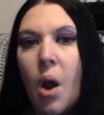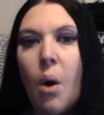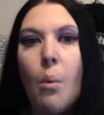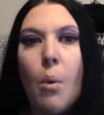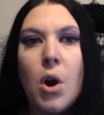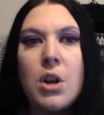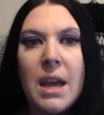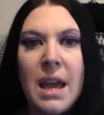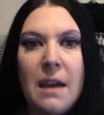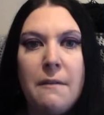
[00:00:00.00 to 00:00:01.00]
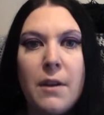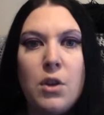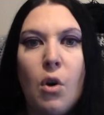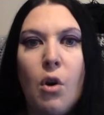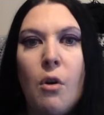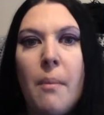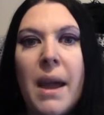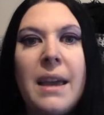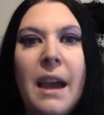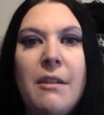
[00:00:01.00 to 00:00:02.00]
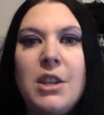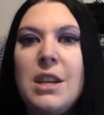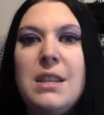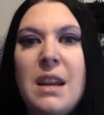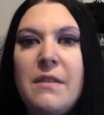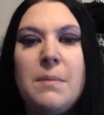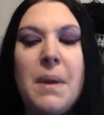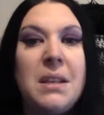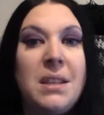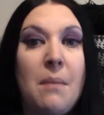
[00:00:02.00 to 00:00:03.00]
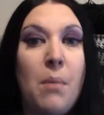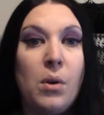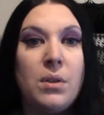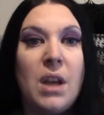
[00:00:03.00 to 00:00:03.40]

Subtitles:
What if your main character never speaks to their boss